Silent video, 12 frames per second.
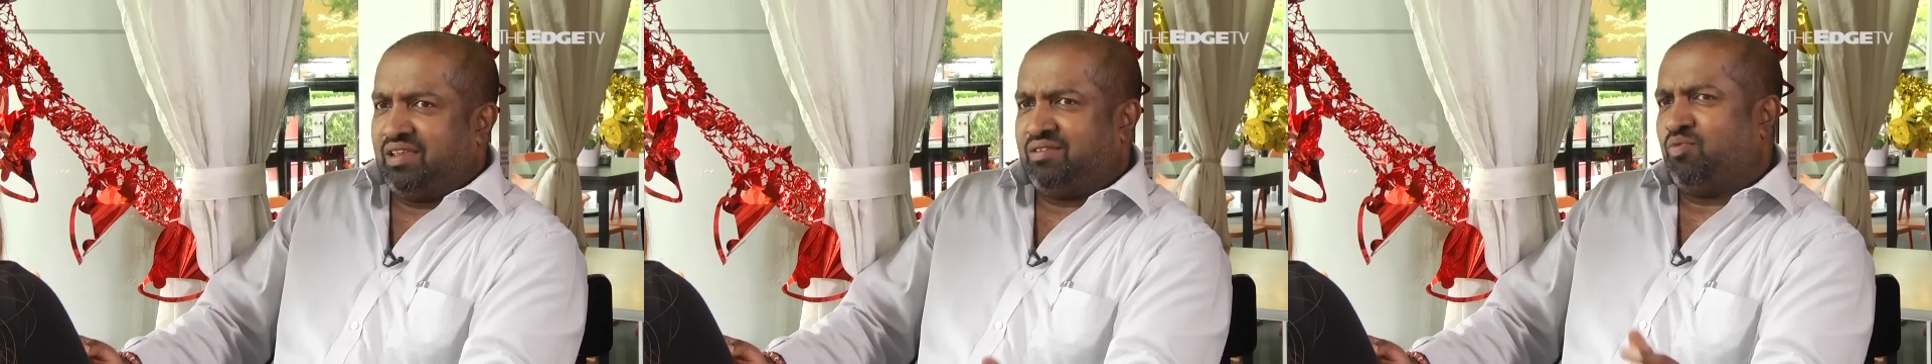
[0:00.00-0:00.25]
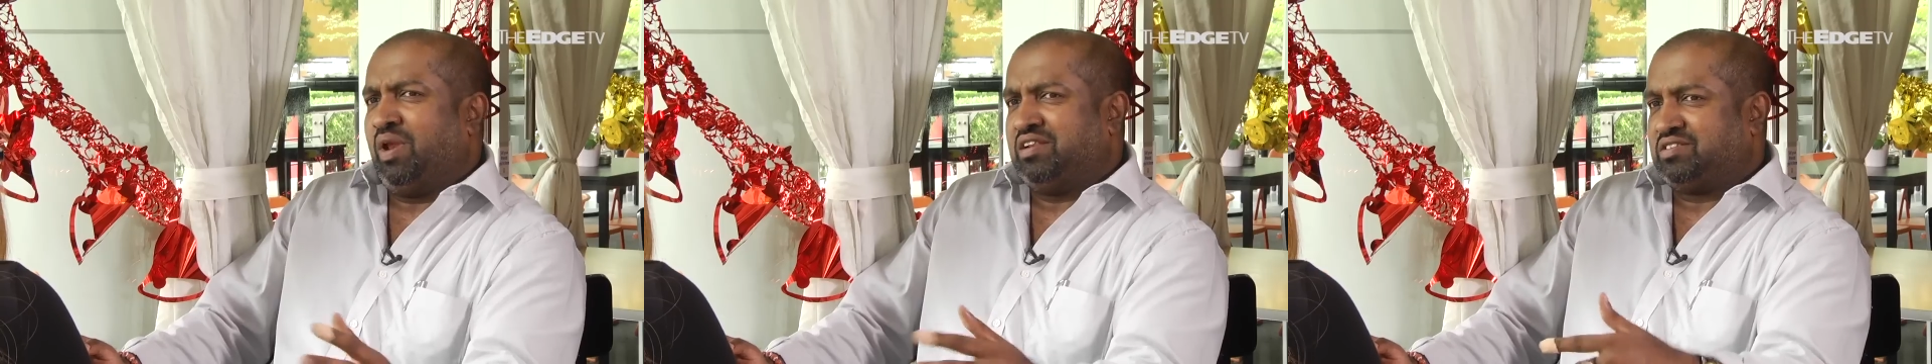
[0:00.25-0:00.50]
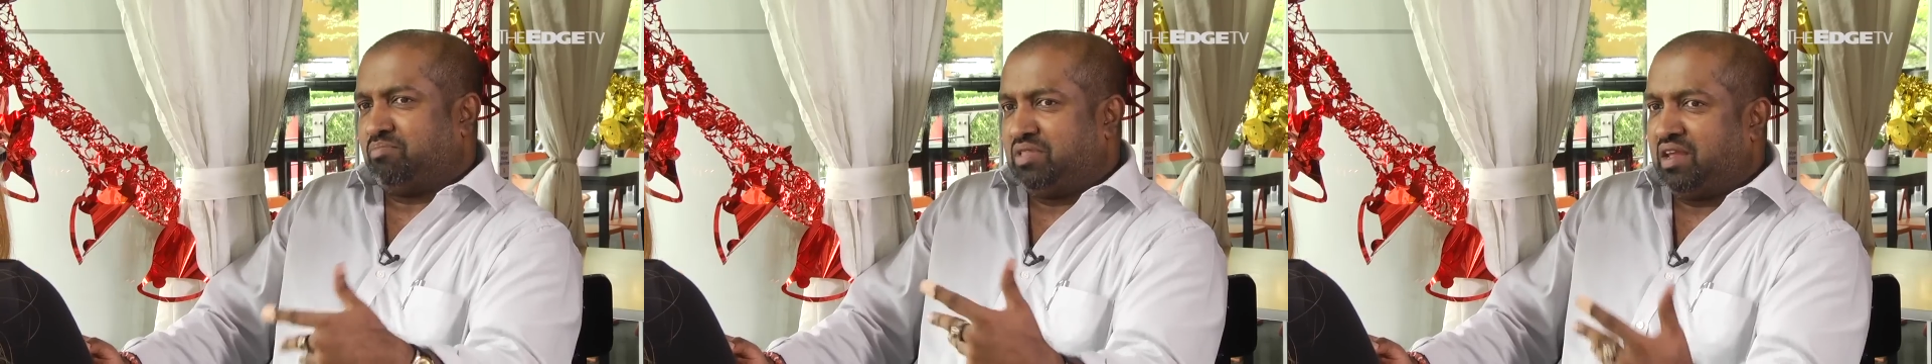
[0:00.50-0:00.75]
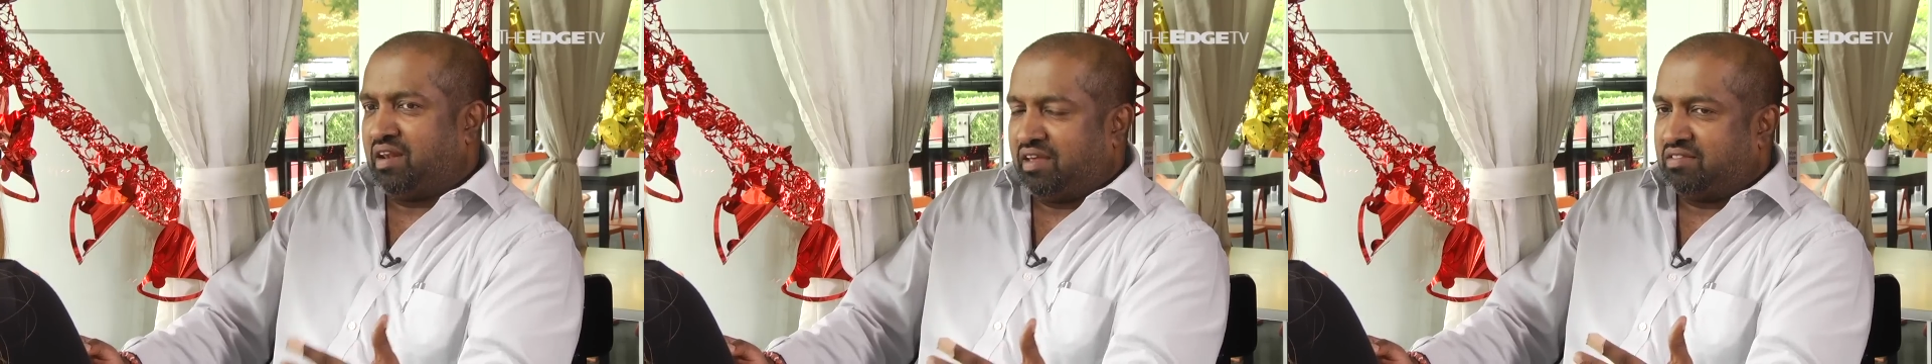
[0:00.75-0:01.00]
It went
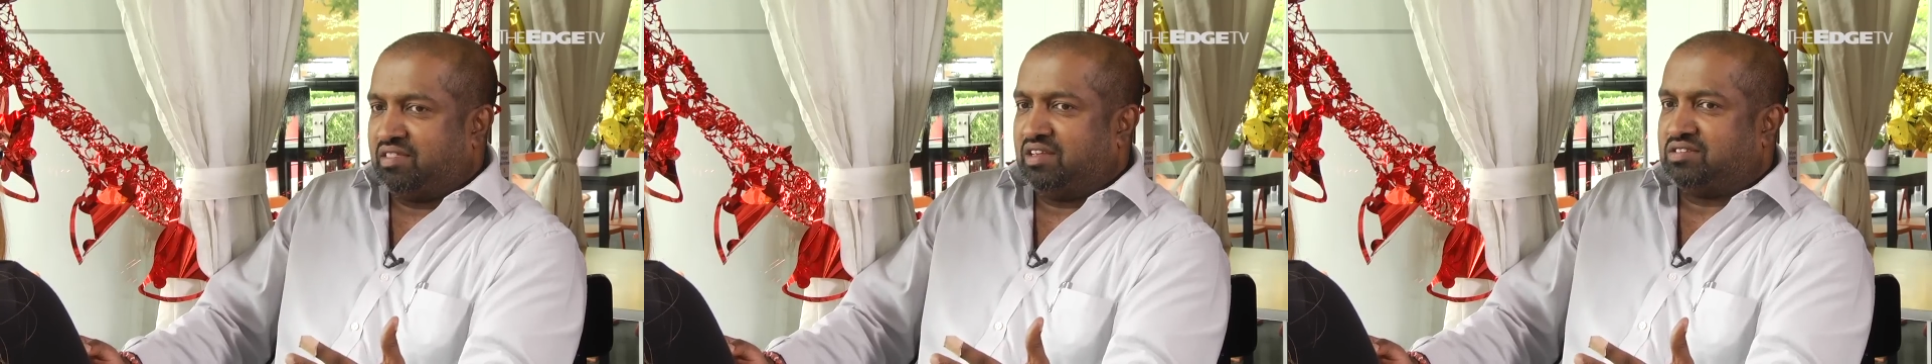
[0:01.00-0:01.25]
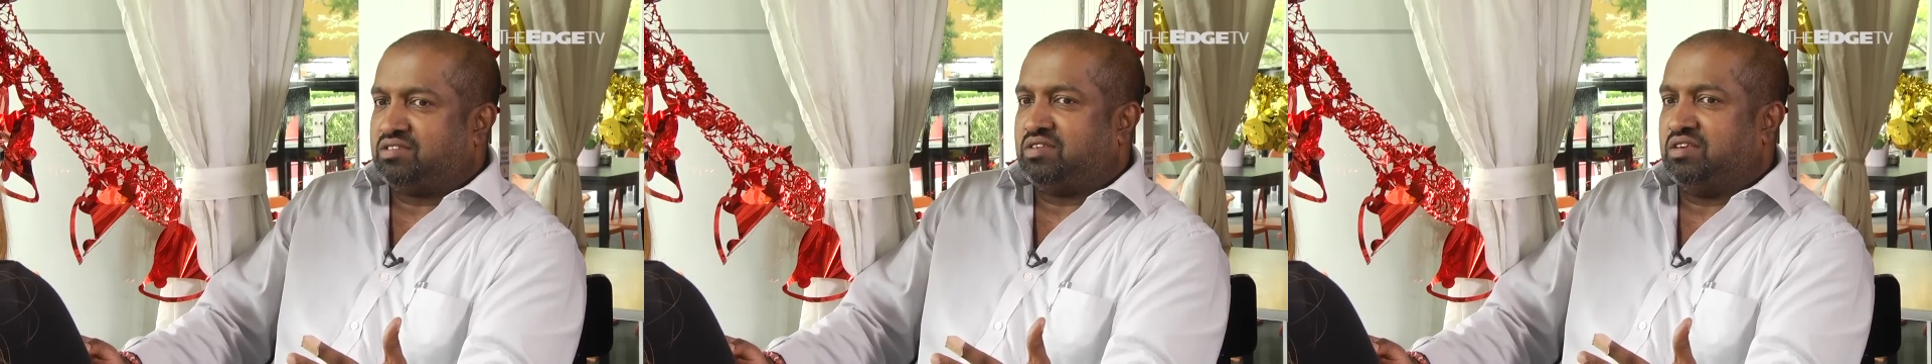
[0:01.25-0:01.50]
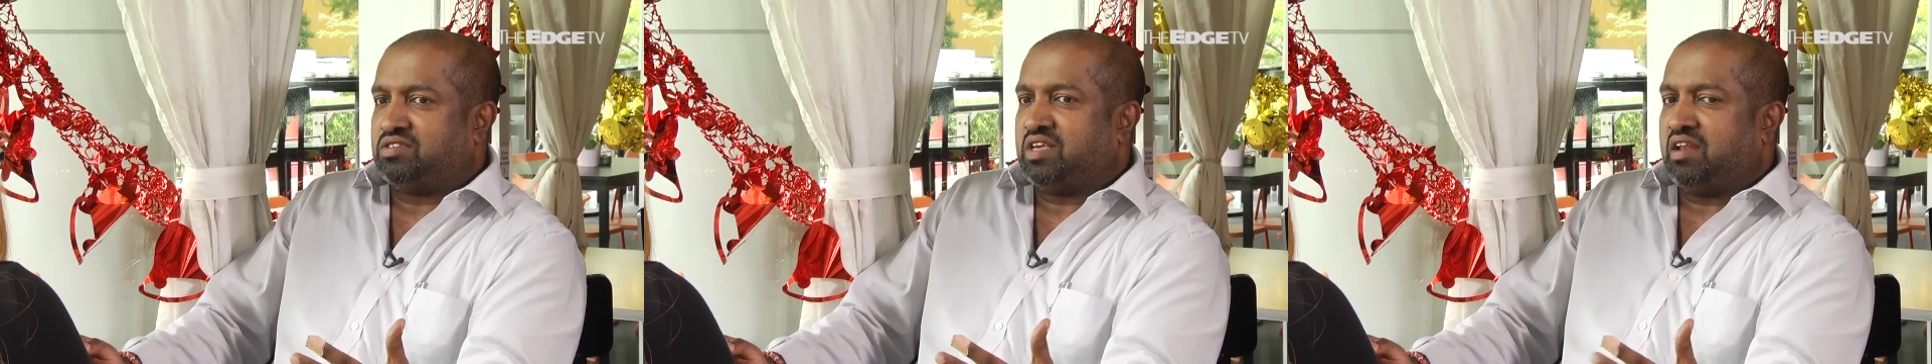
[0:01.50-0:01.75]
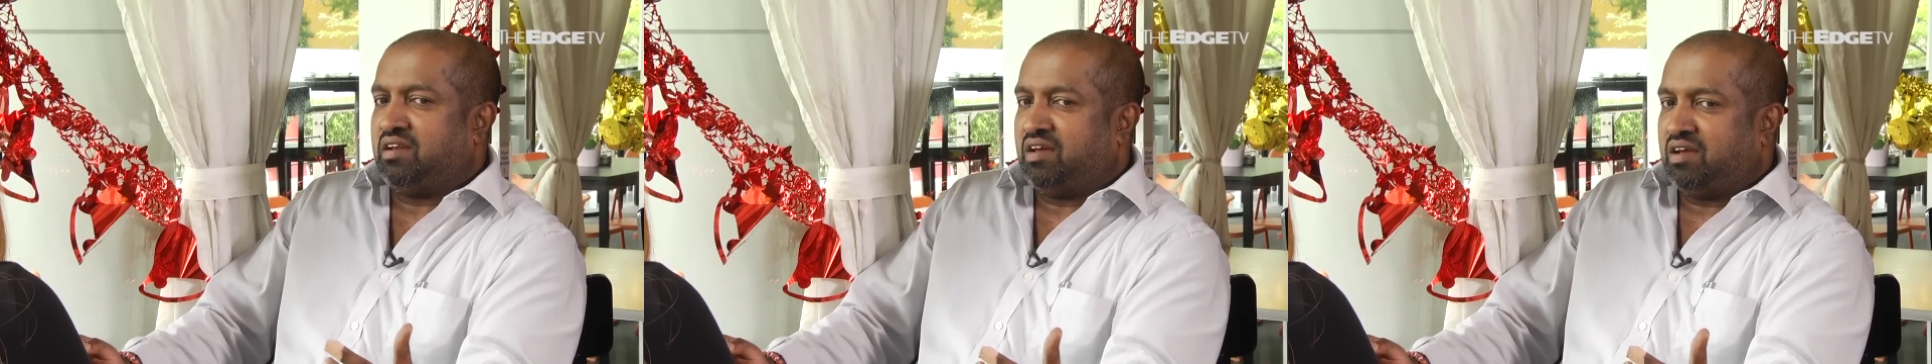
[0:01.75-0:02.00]
something like this. He
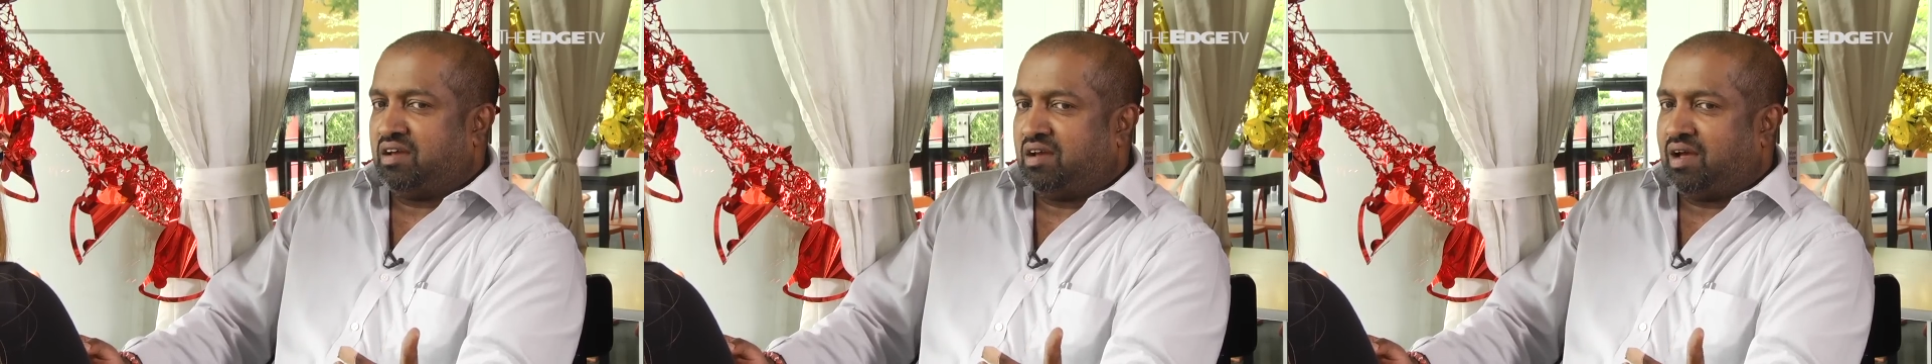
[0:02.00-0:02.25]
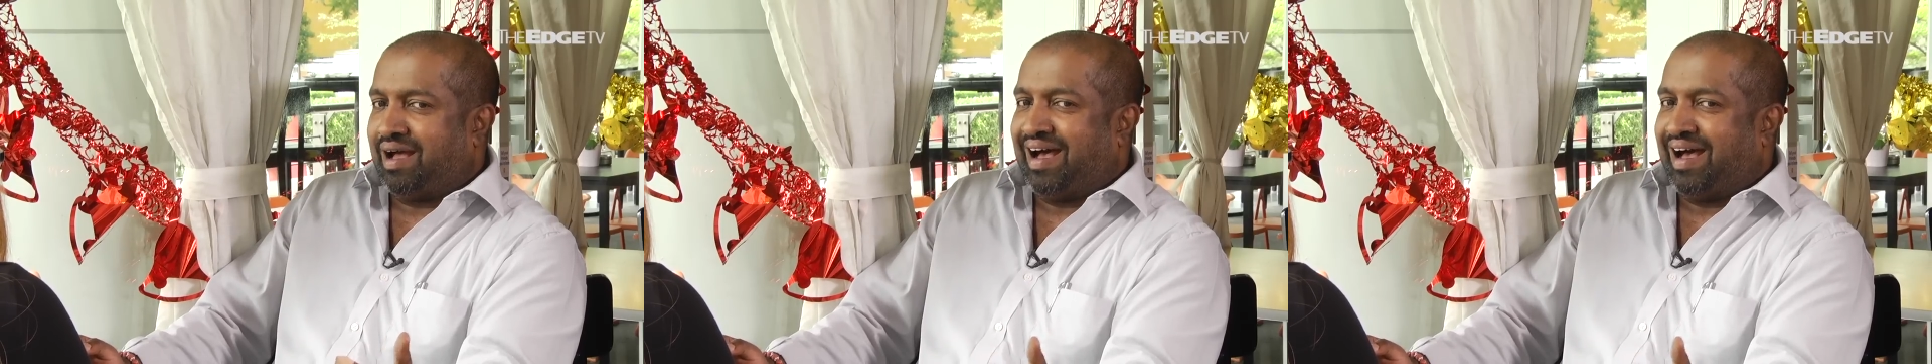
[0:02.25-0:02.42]
said, uh,